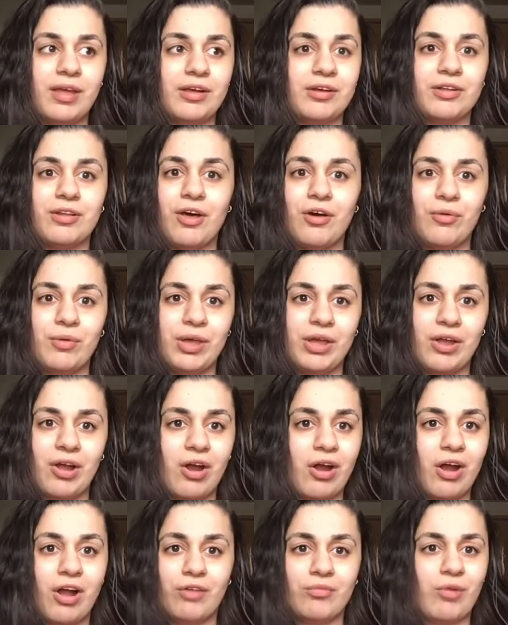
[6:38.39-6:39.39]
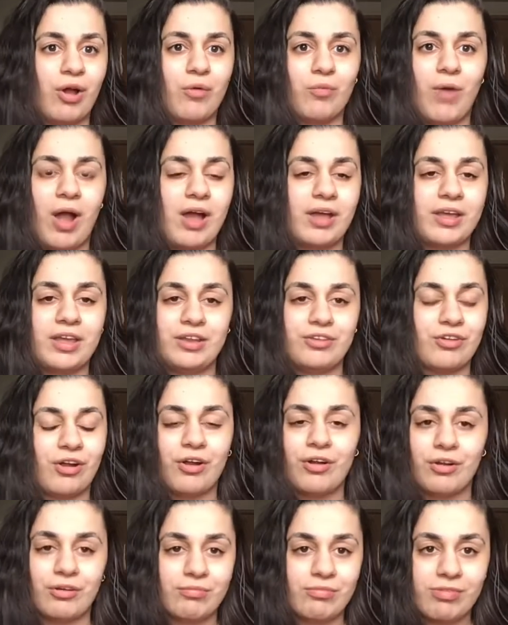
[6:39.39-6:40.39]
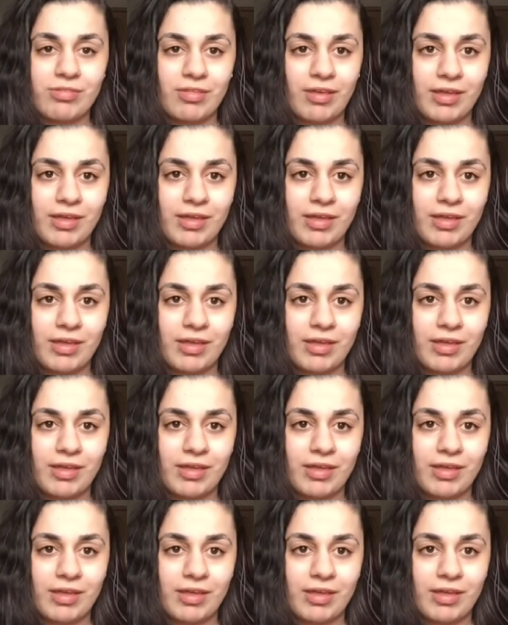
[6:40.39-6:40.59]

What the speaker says: and Khloe are on a rocky terms.